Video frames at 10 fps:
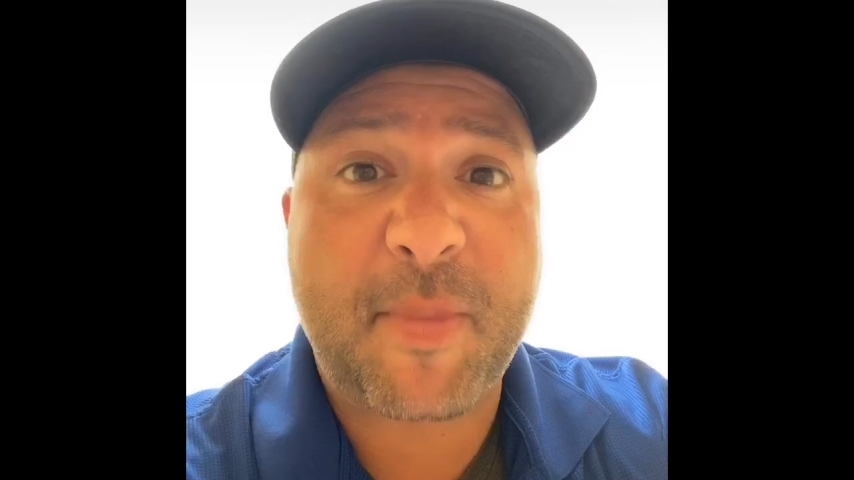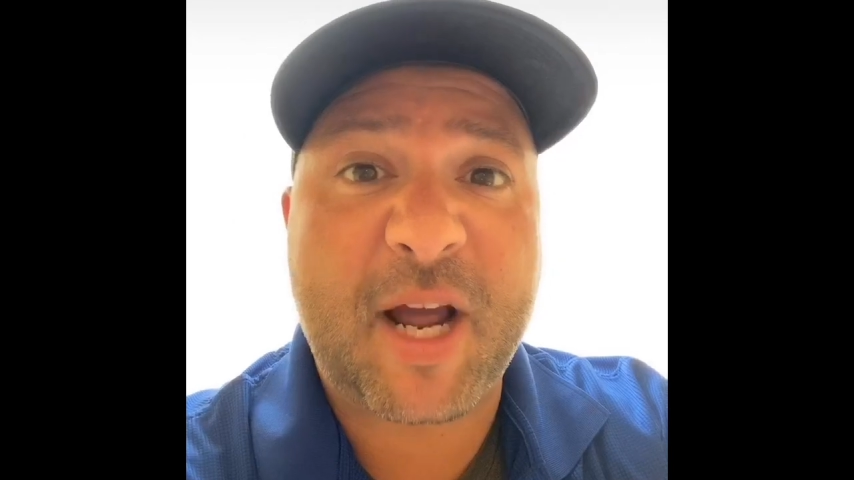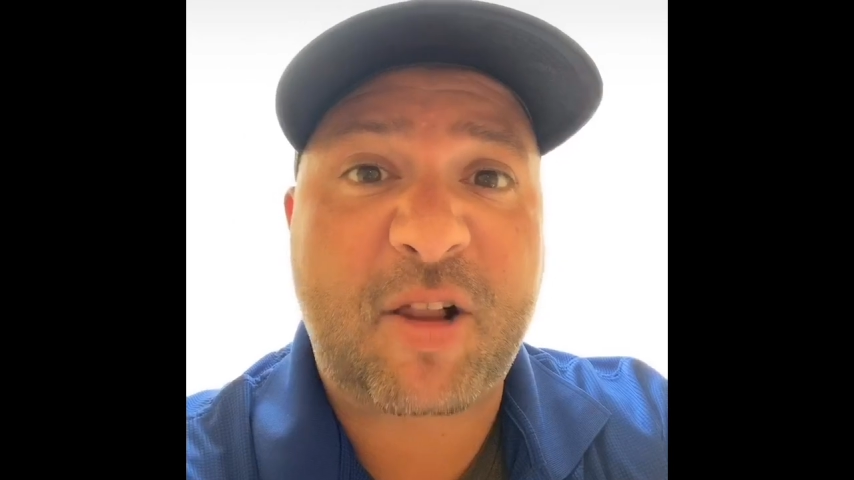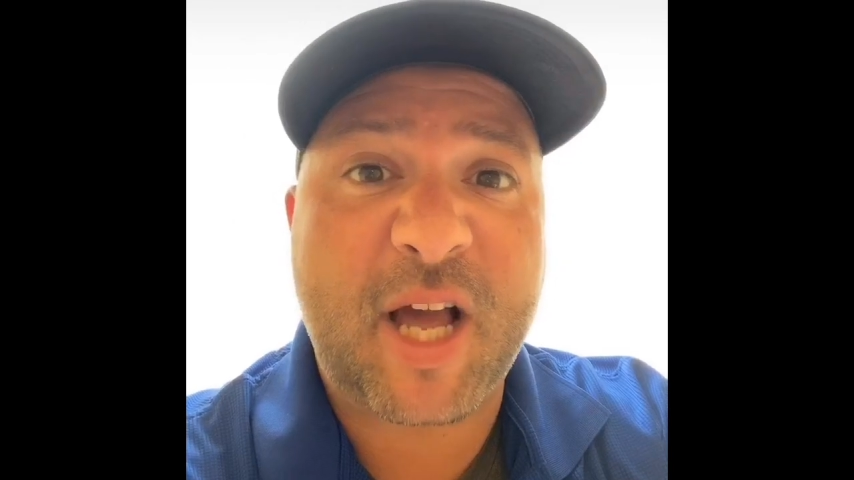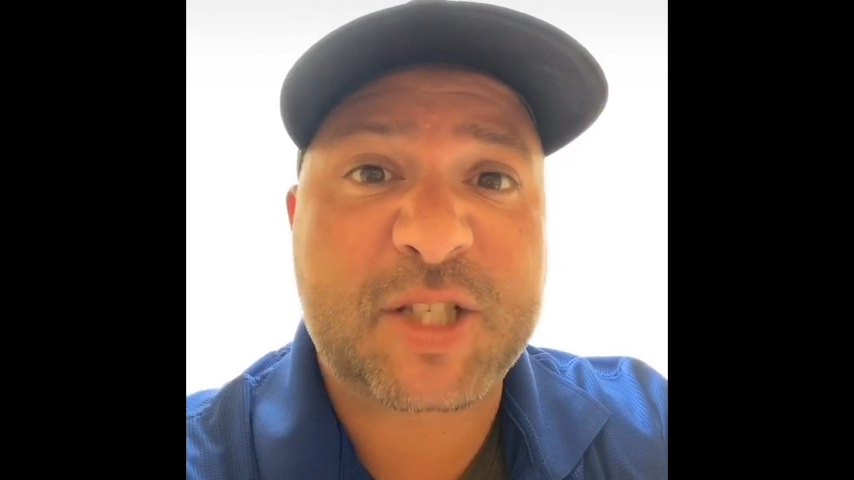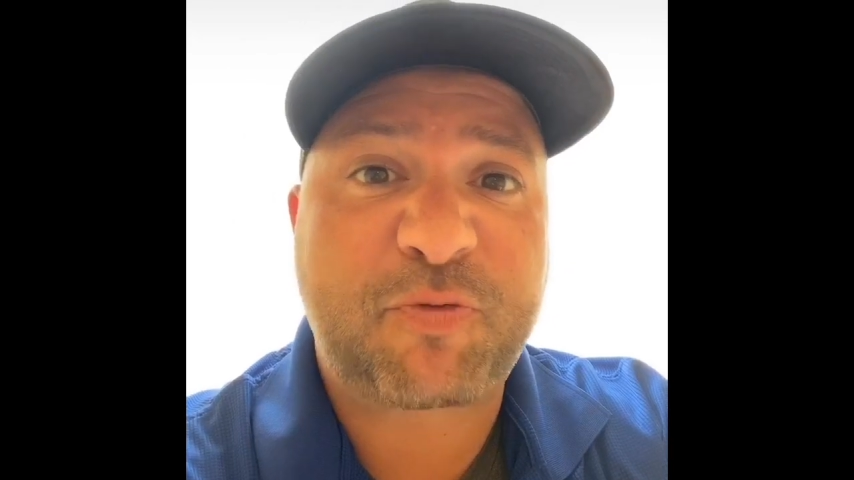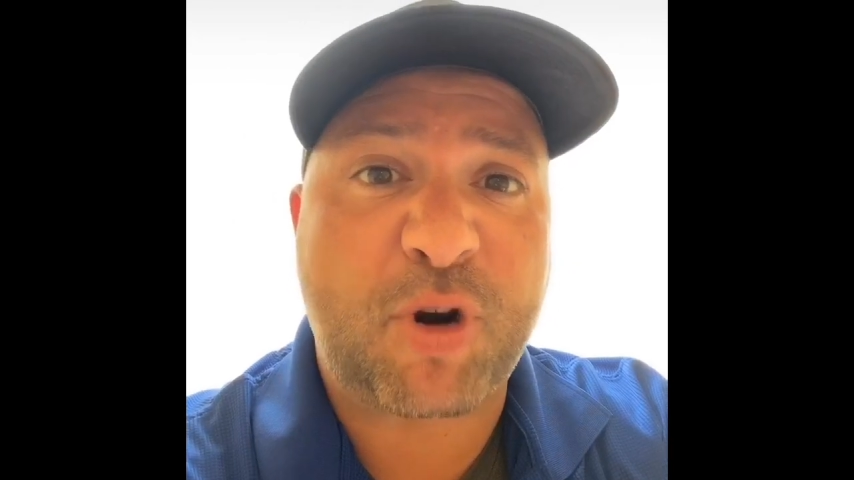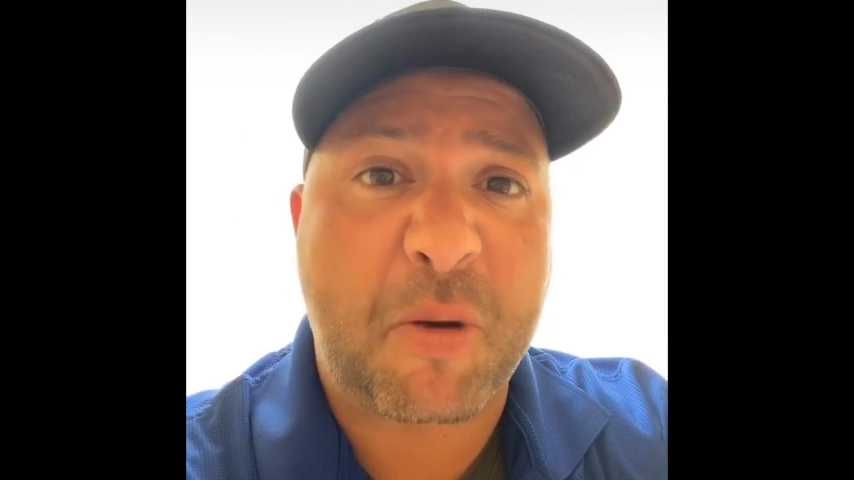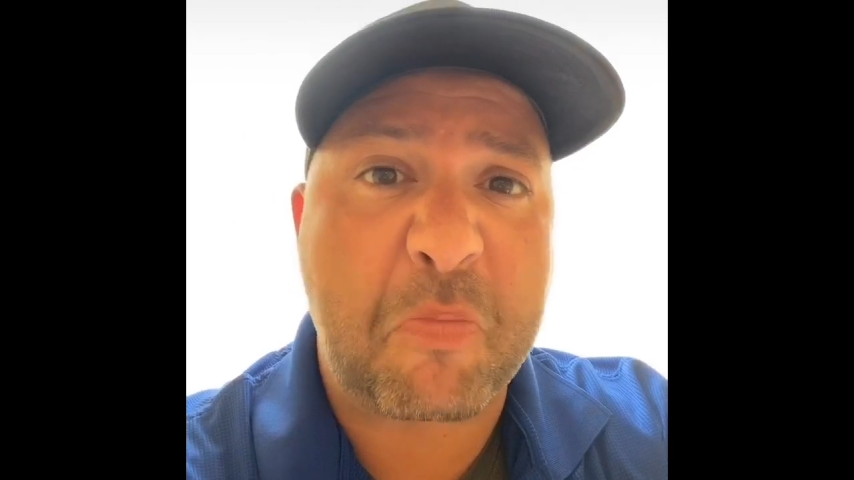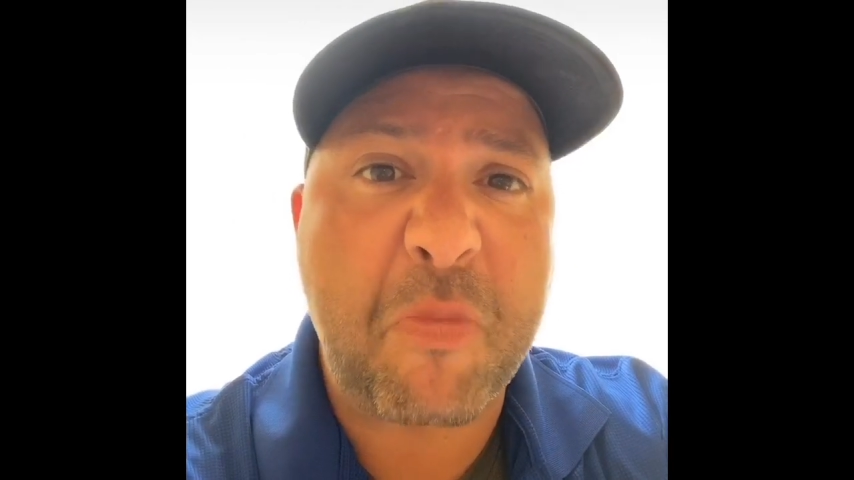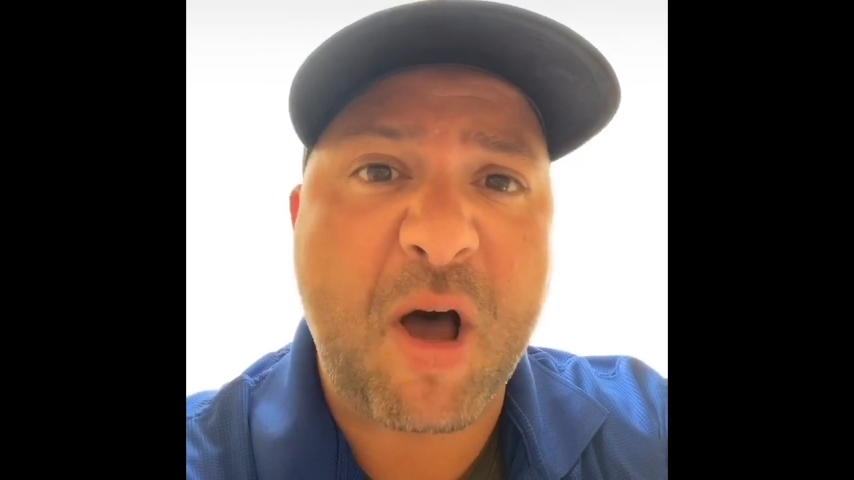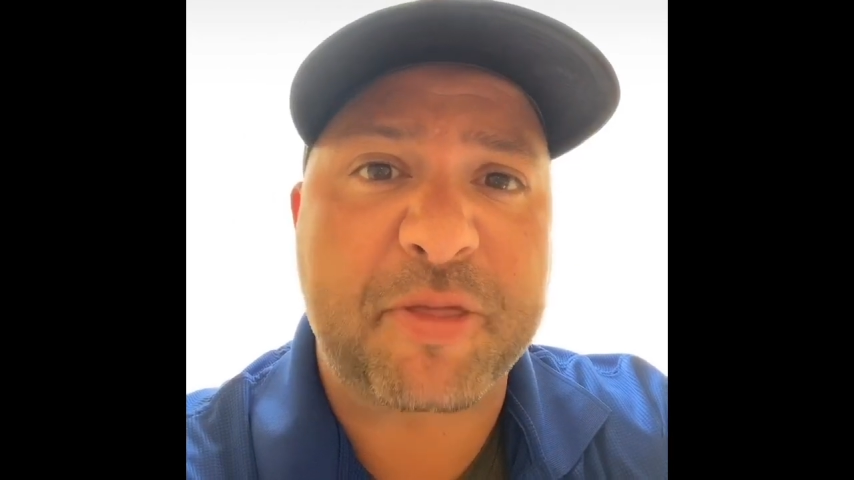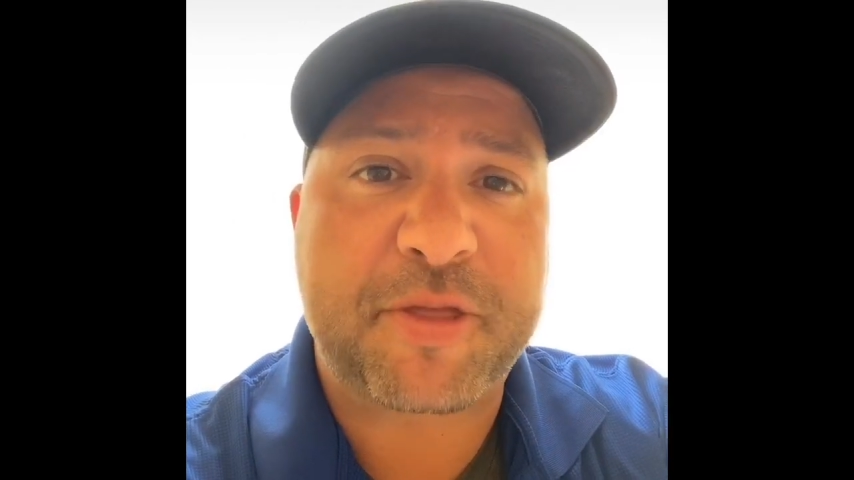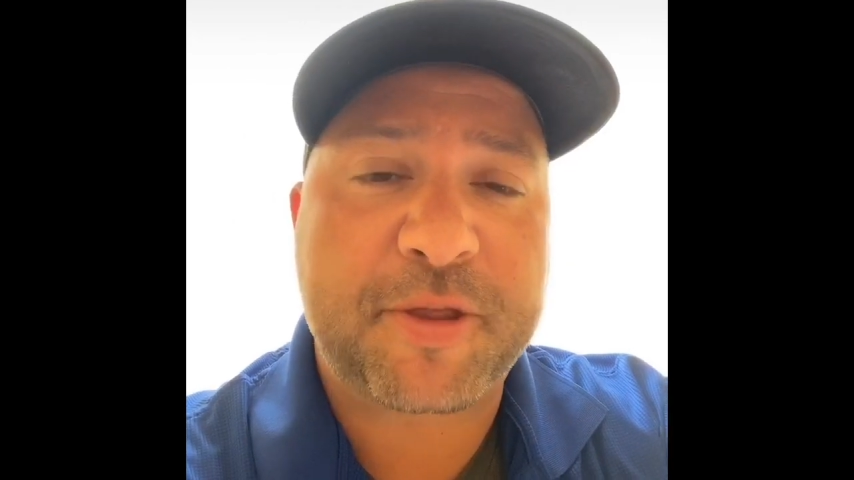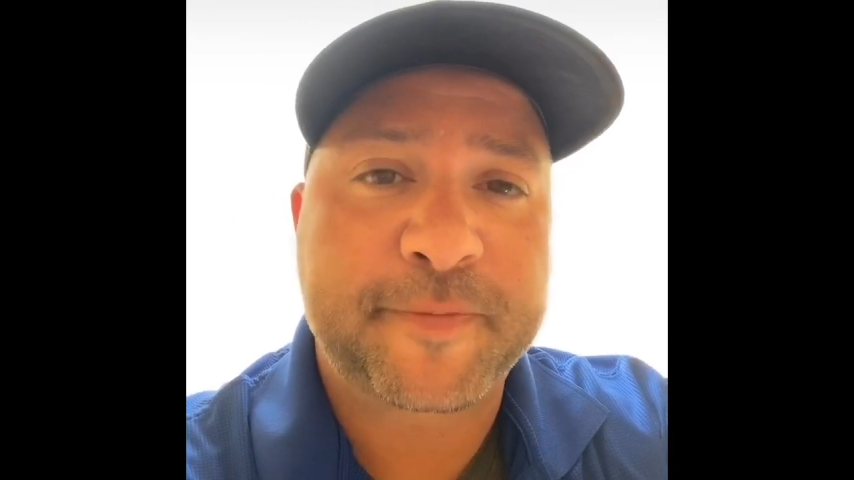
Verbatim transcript: of my class for a month.